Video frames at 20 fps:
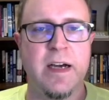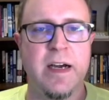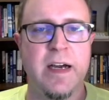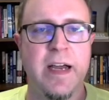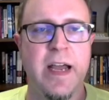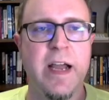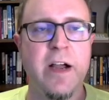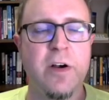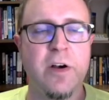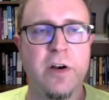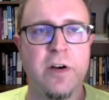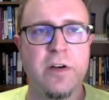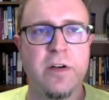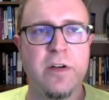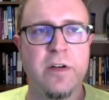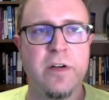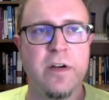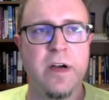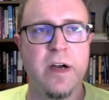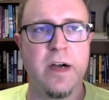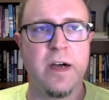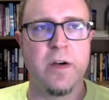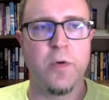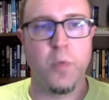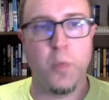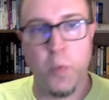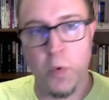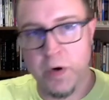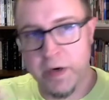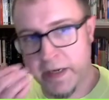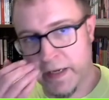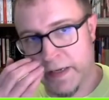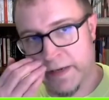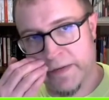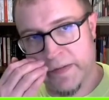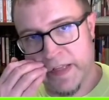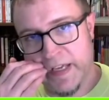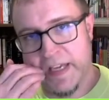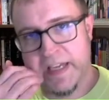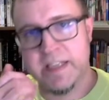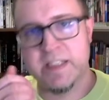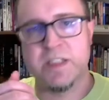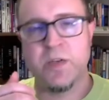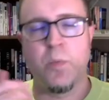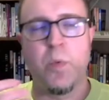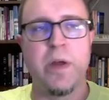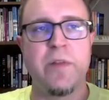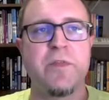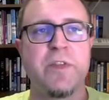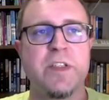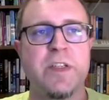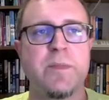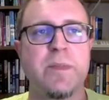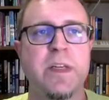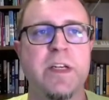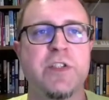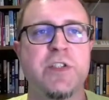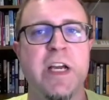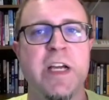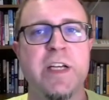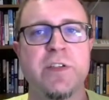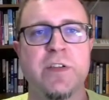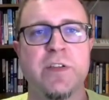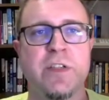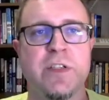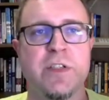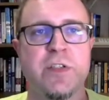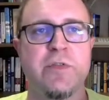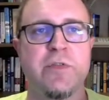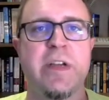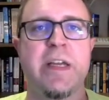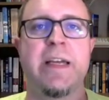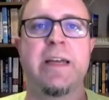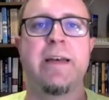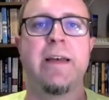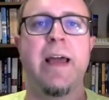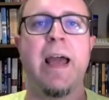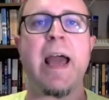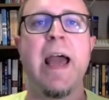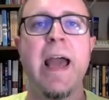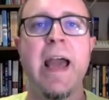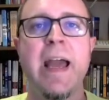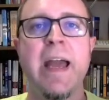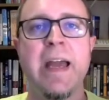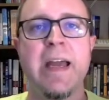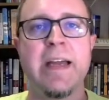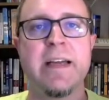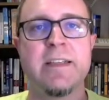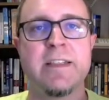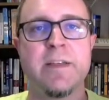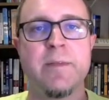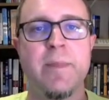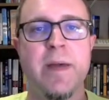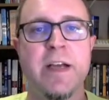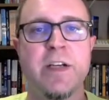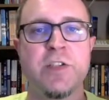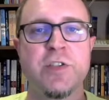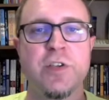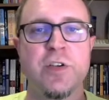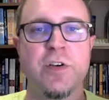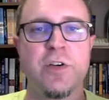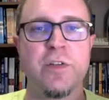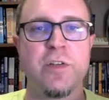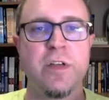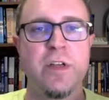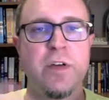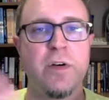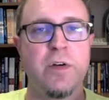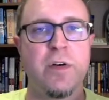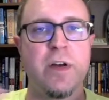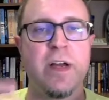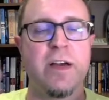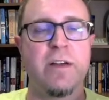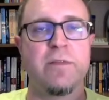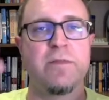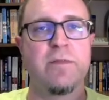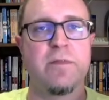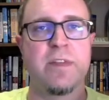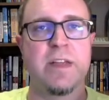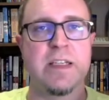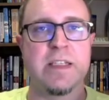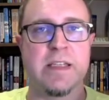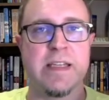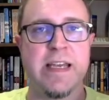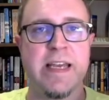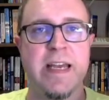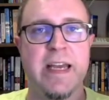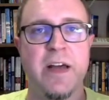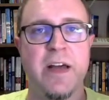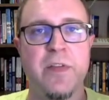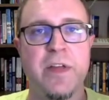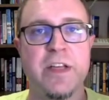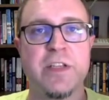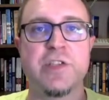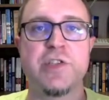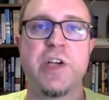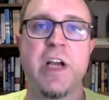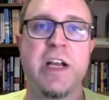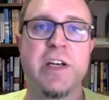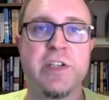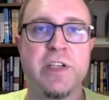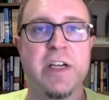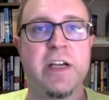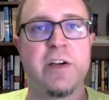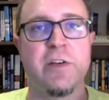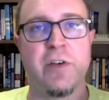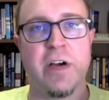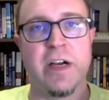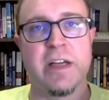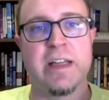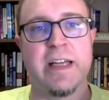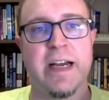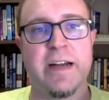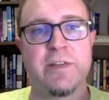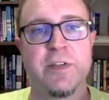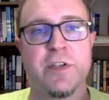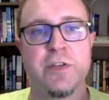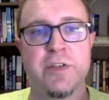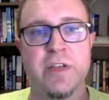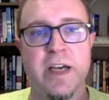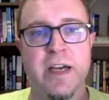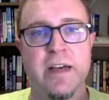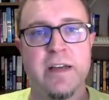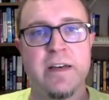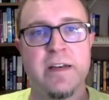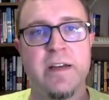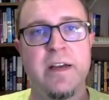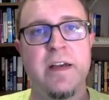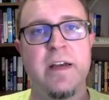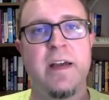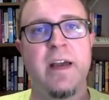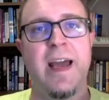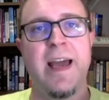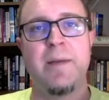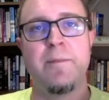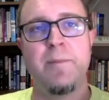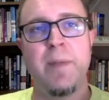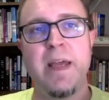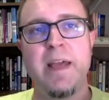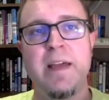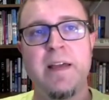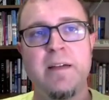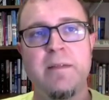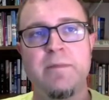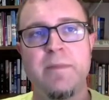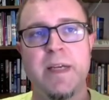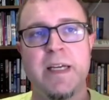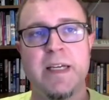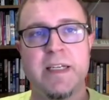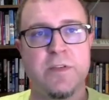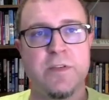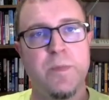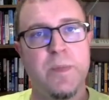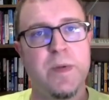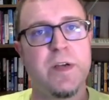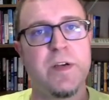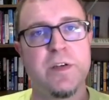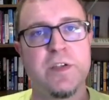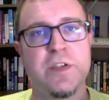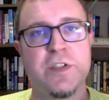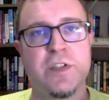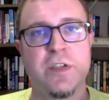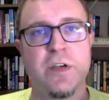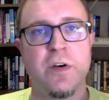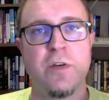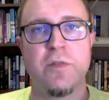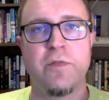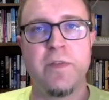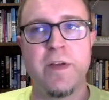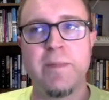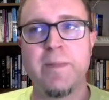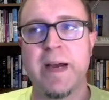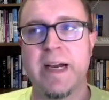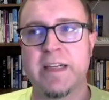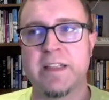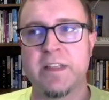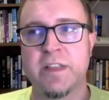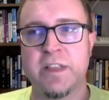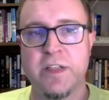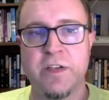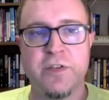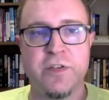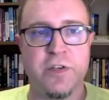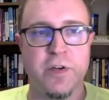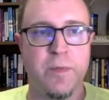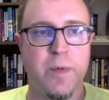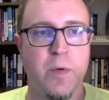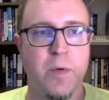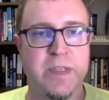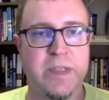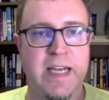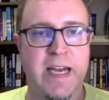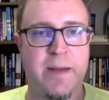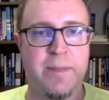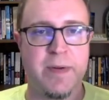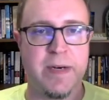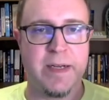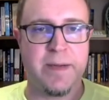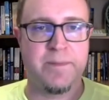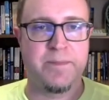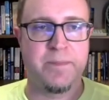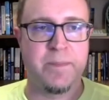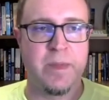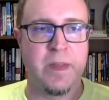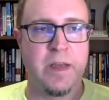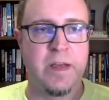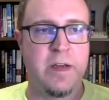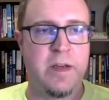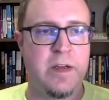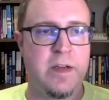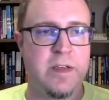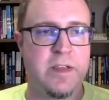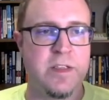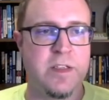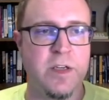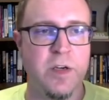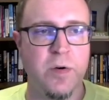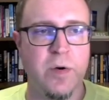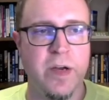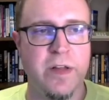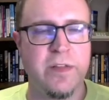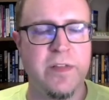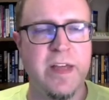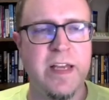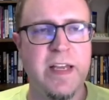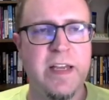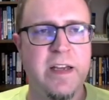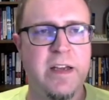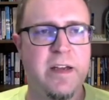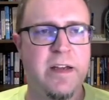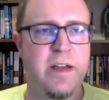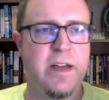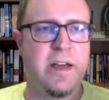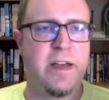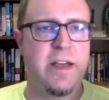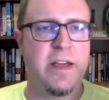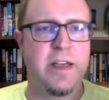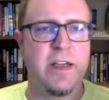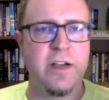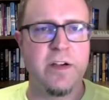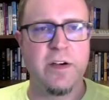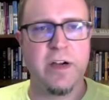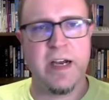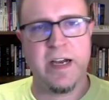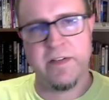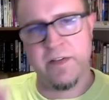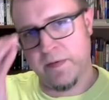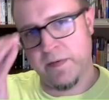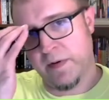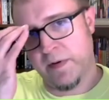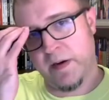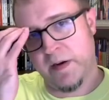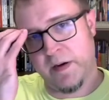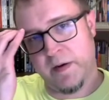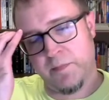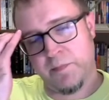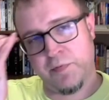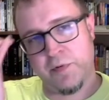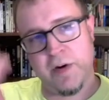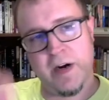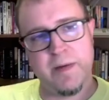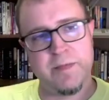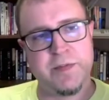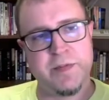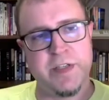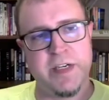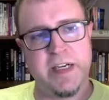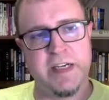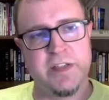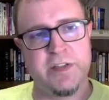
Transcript: error or warning, is to wait for something to change on the screen. A, to make sure that you don't have things leaking and things changing incorrectly after you're done. And B, because it would be good to show feedback to the user about what's happening. So I think here I have a prop change.